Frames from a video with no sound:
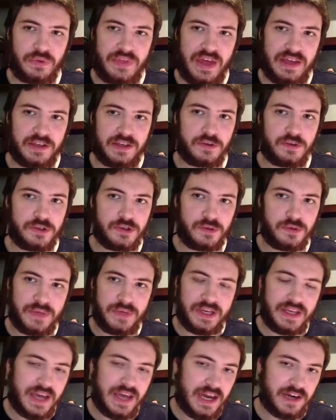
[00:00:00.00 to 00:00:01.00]
Thank you to
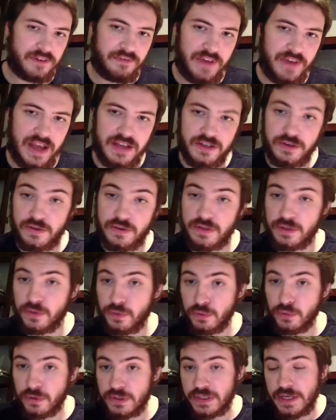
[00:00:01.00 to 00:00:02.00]
Mid Cannon Fasteners and
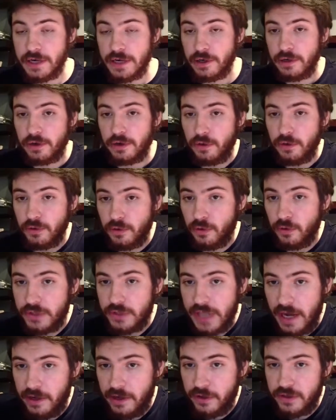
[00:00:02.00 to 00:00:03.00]
Tools, Terrico
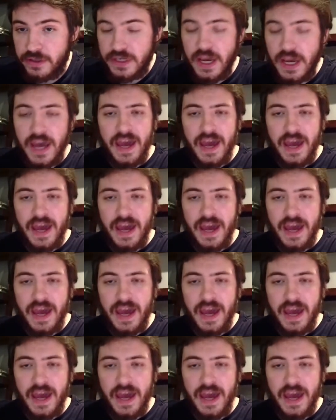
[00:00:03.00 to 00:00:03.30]
Goaltenders,